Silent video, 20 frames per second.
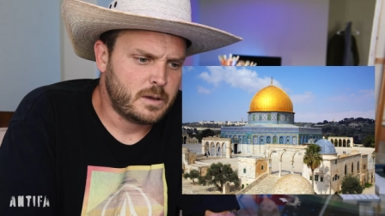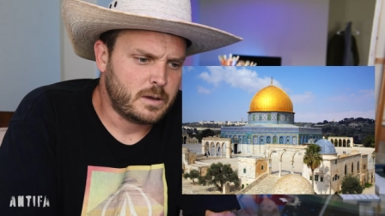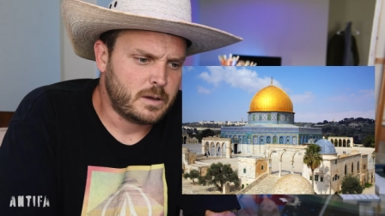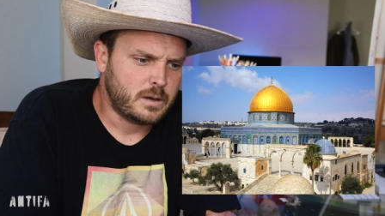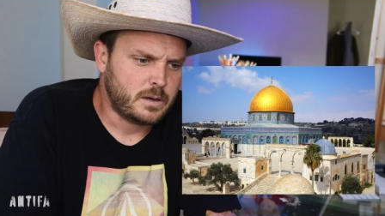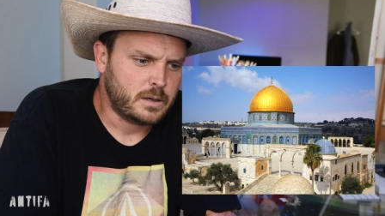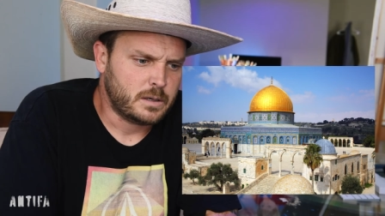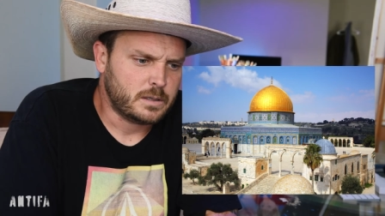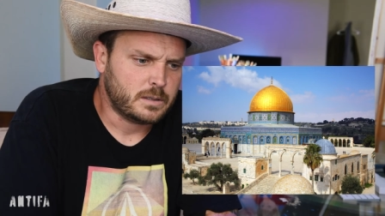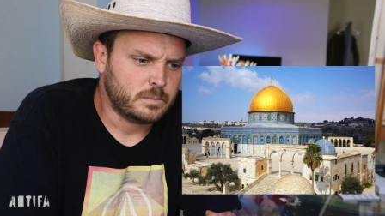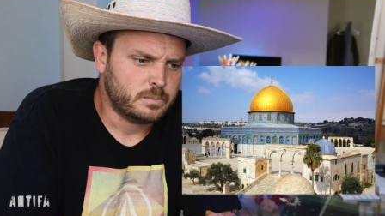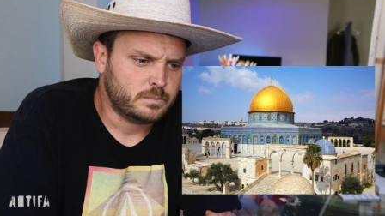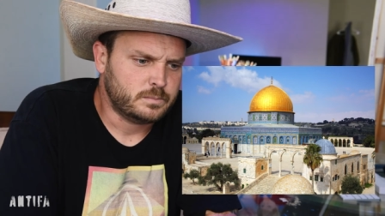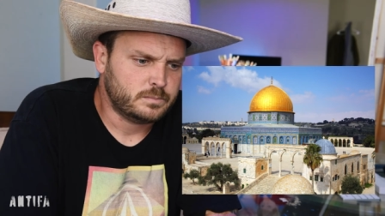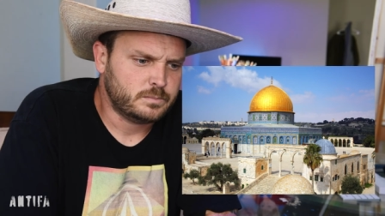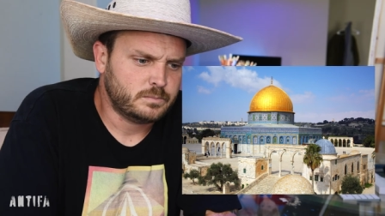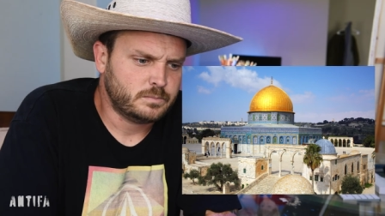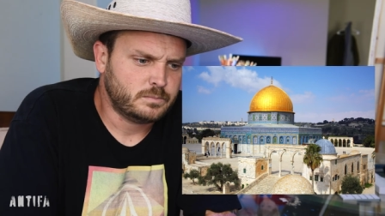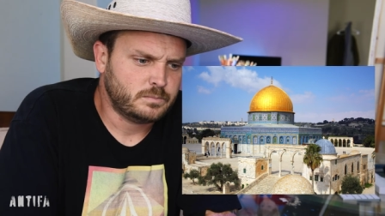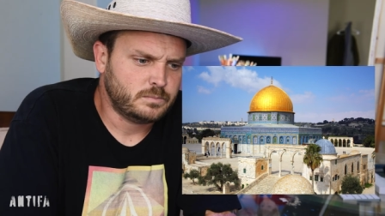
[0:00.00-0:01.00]
Uh,
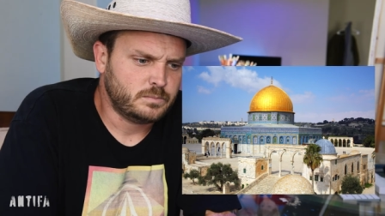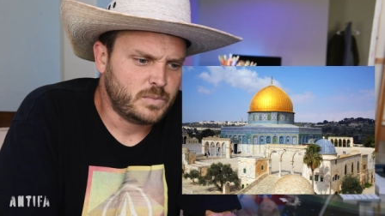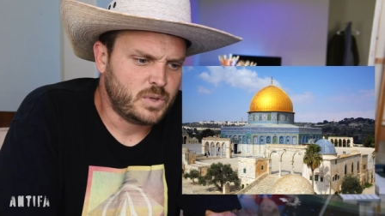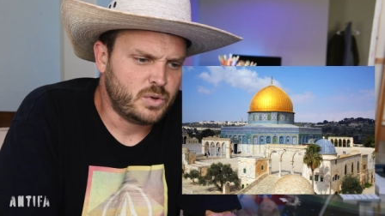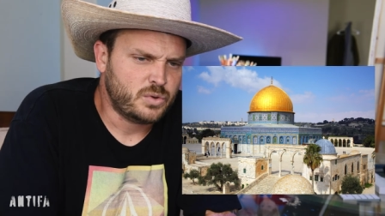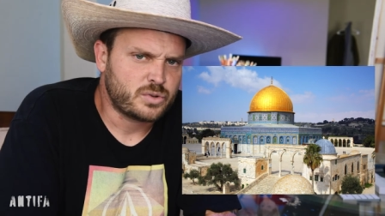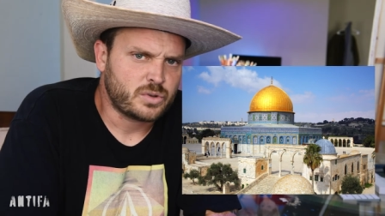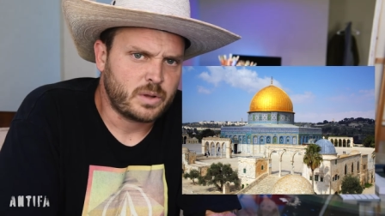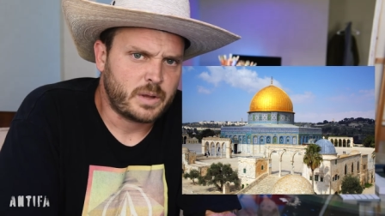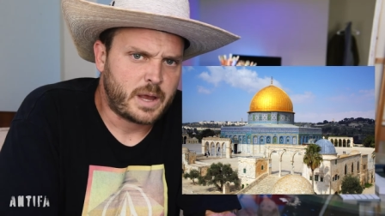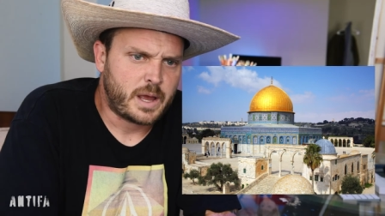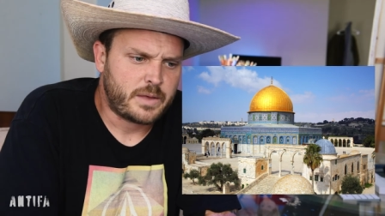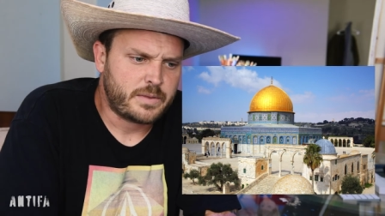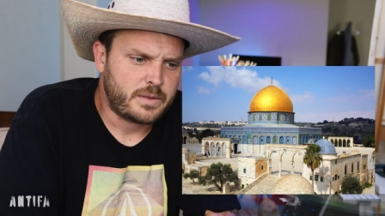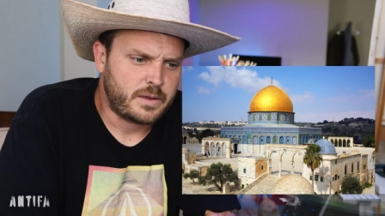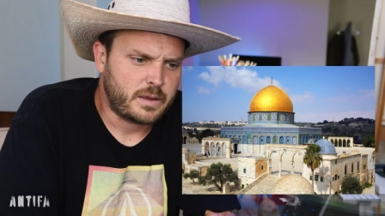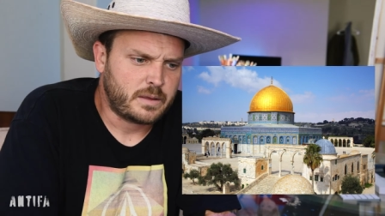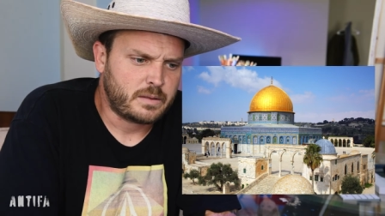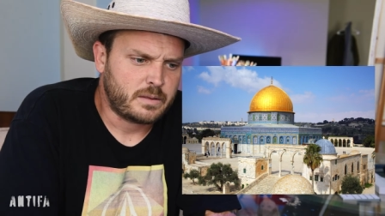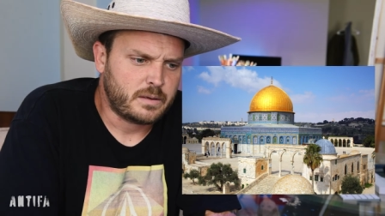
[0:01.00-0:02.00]
usually, I
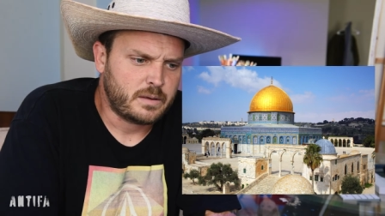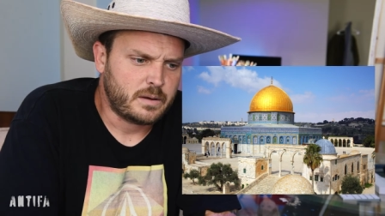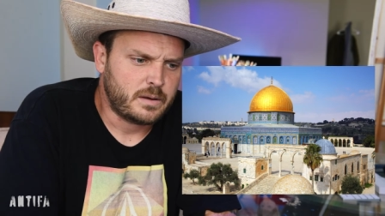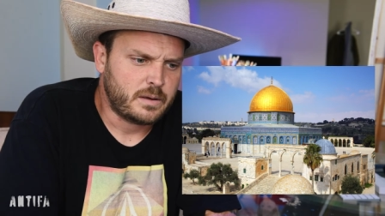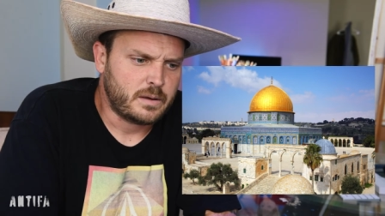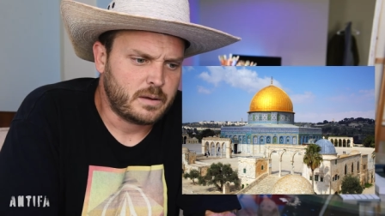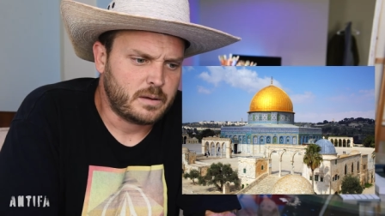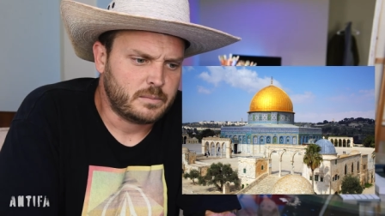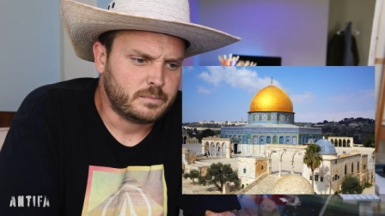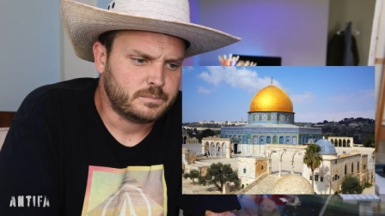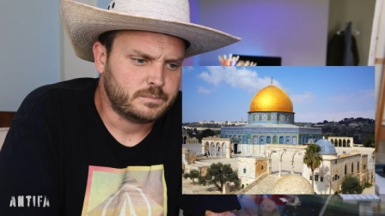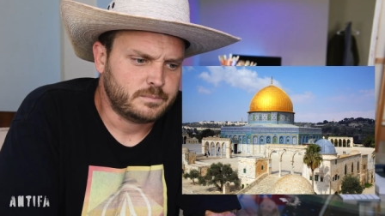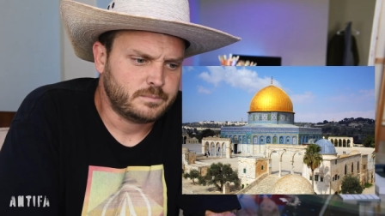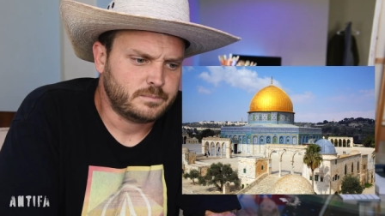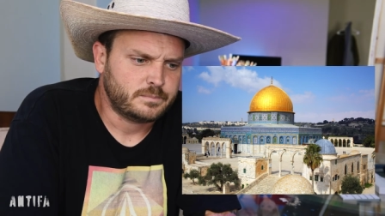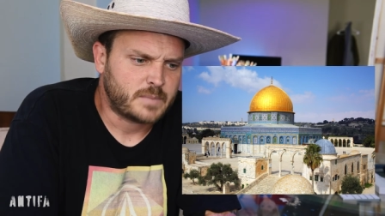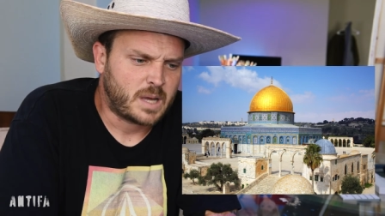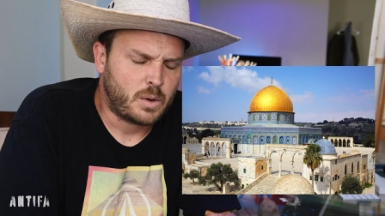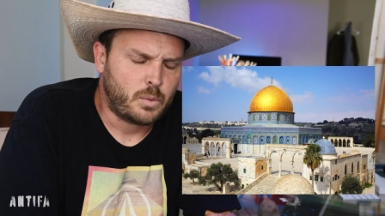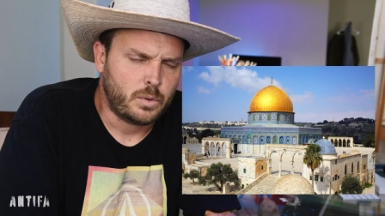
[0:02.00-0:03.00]
think that um,
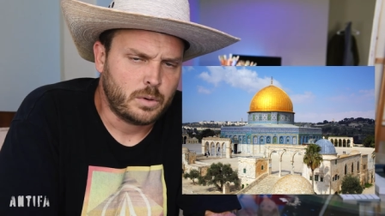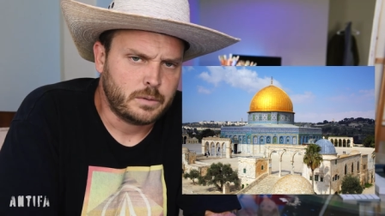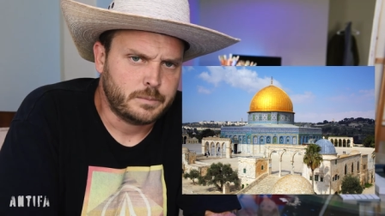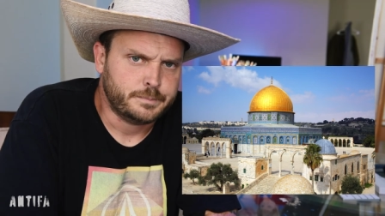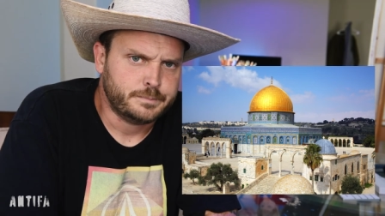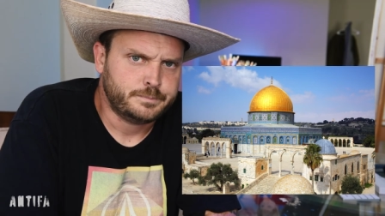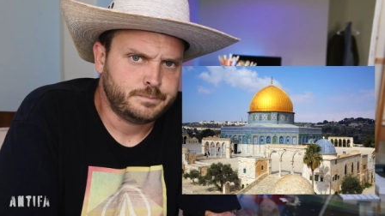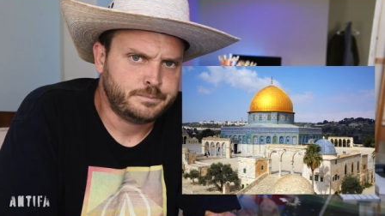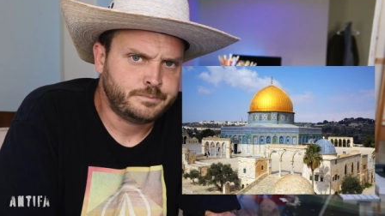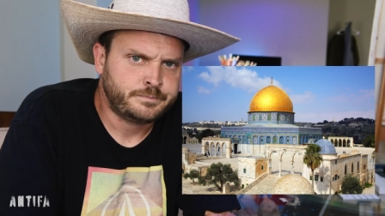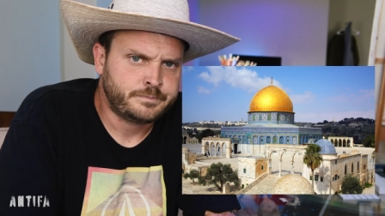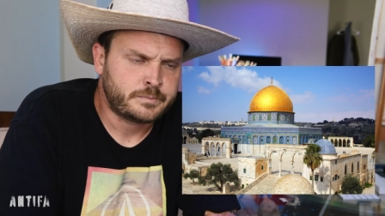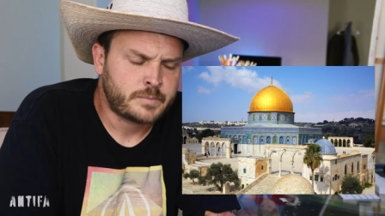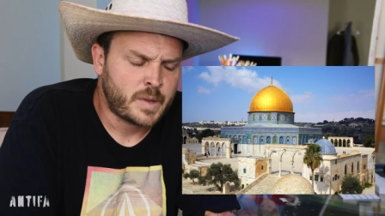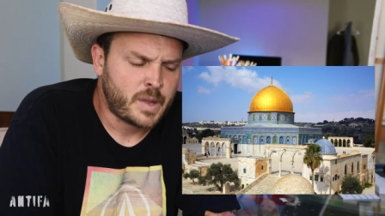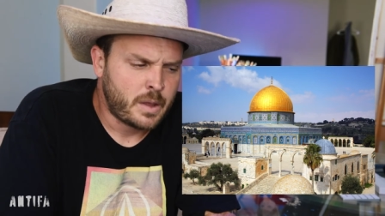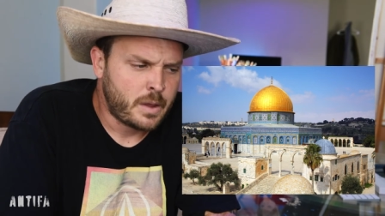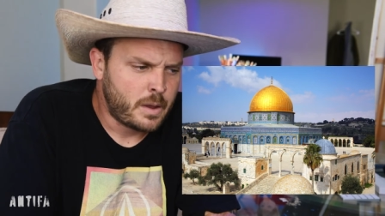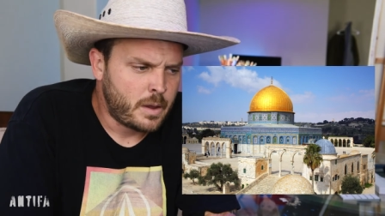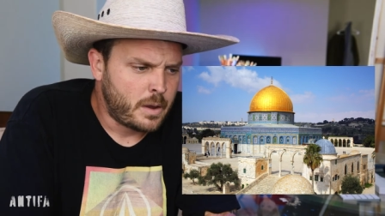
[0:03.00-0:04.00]
I wouldn't.
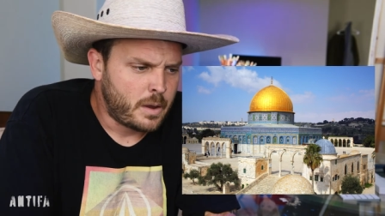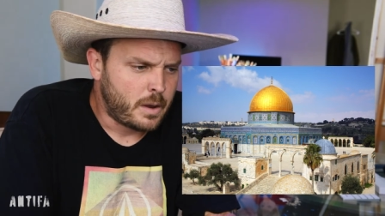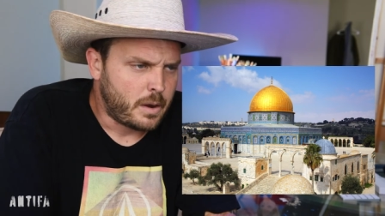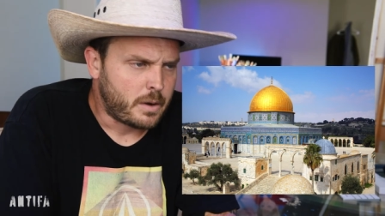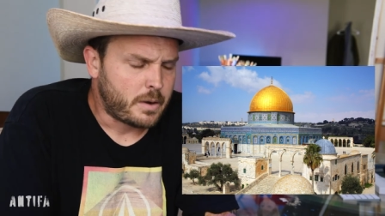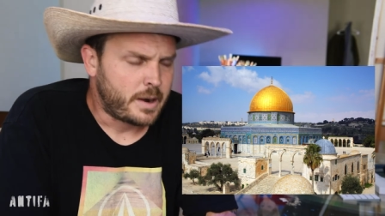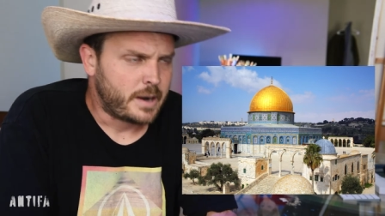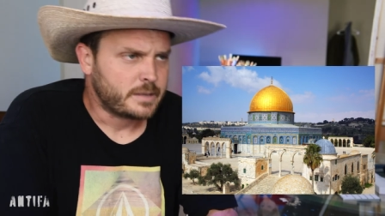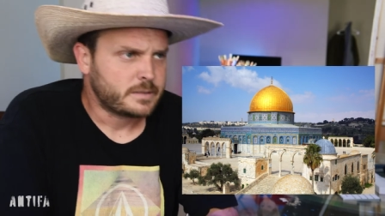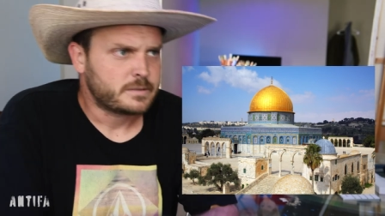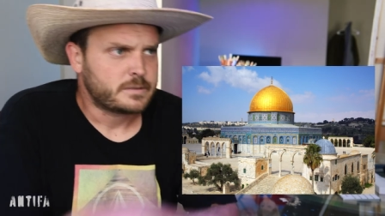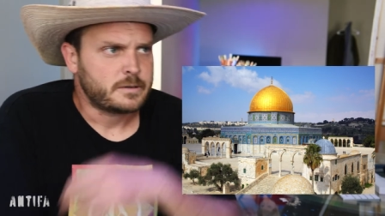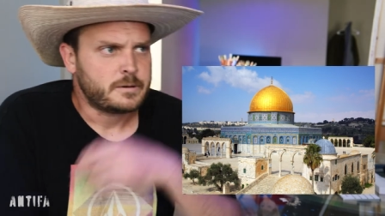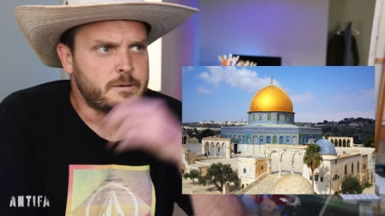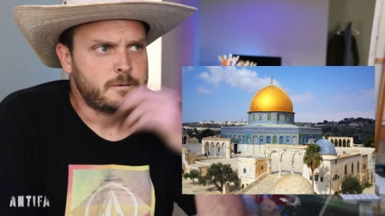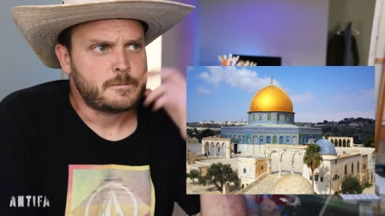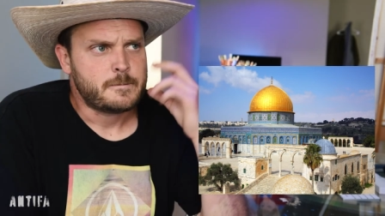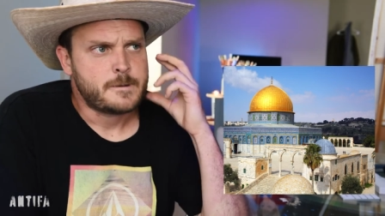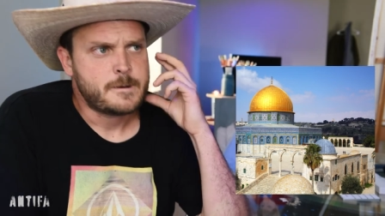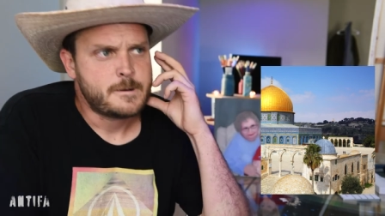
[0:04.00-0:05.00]
All right,
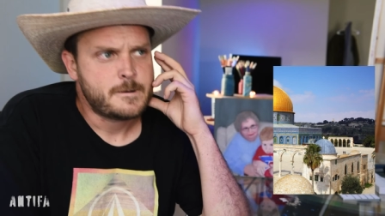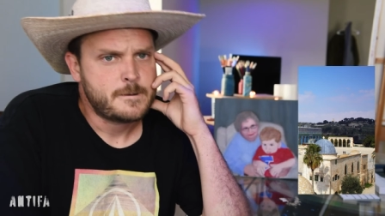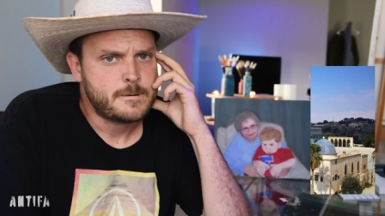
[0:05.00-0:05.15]
so